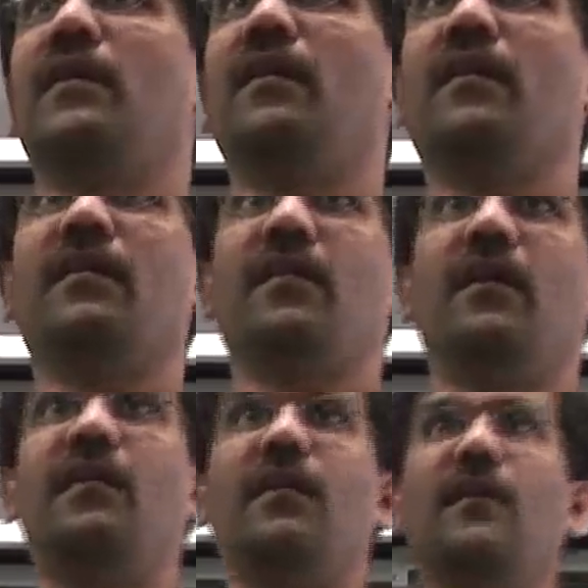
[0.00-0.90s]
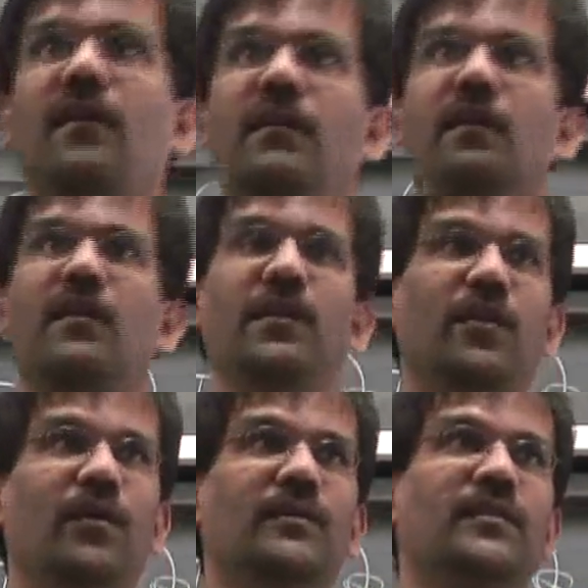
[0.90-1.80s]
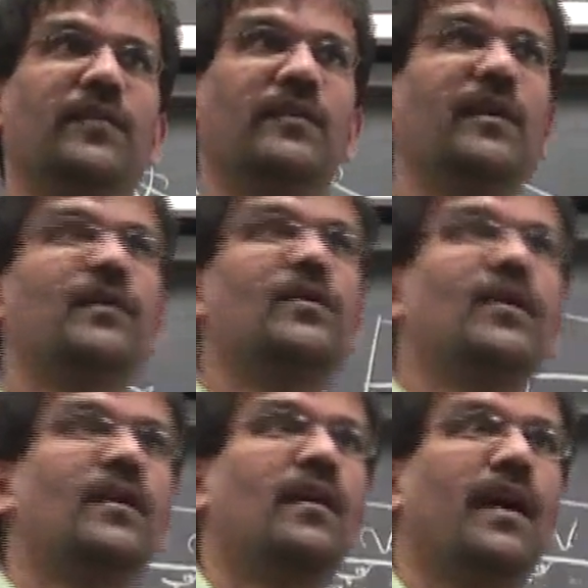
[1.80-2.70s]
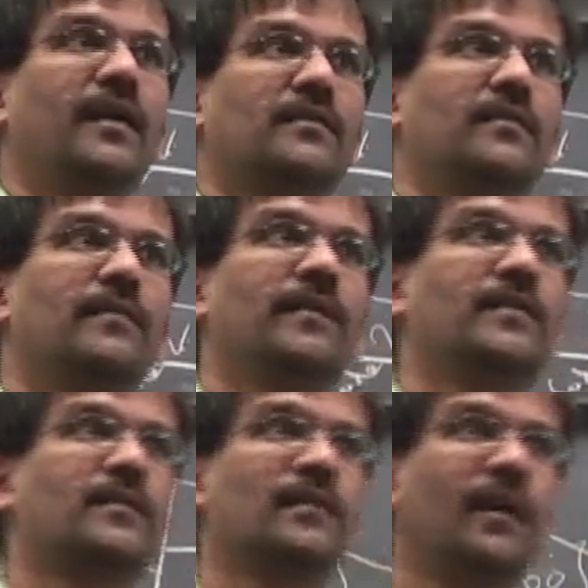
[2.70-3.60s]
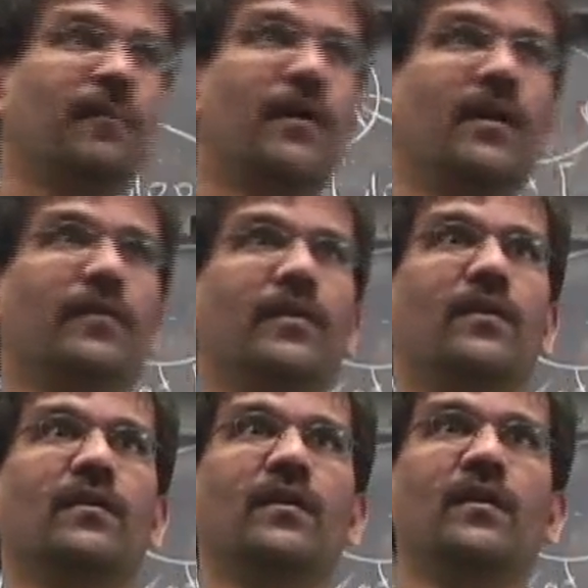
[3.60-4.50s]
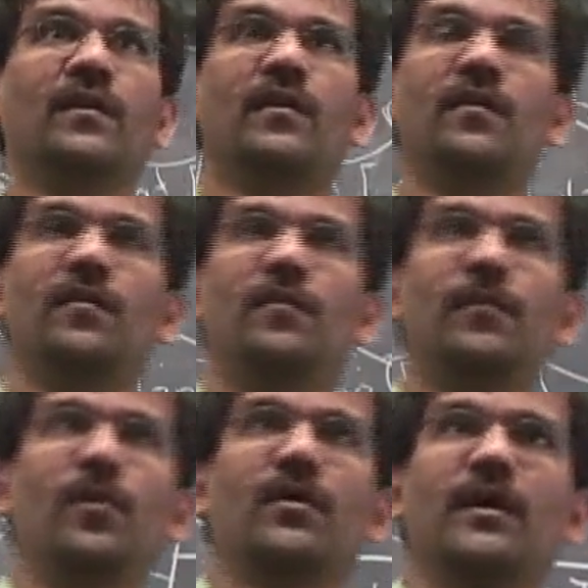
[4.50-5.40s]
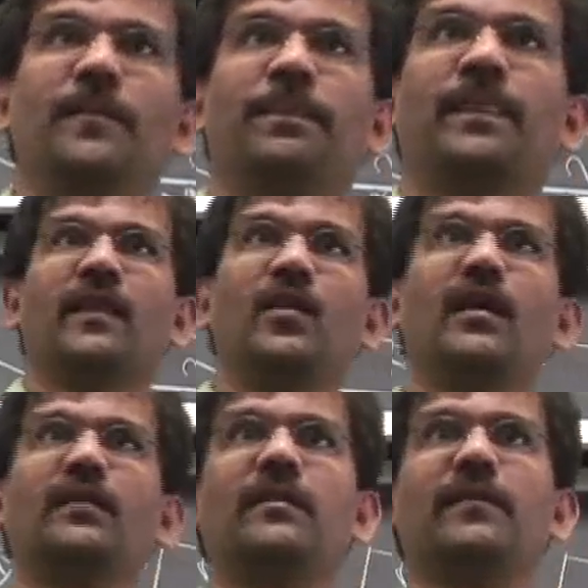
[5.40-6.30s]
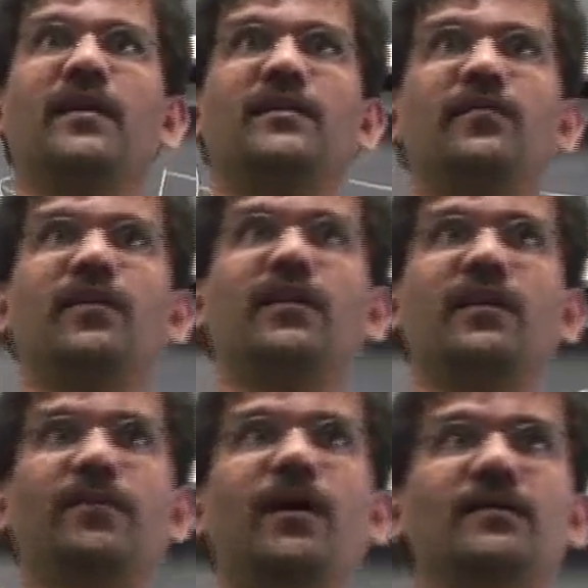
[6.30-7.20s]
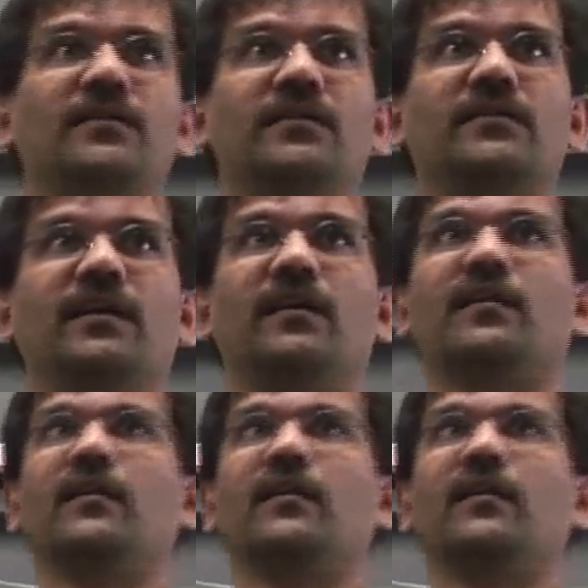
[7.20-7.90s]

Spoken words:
And in Unix, if you try to access something which is not part of your program, you get a segmentation fault and your process is killed,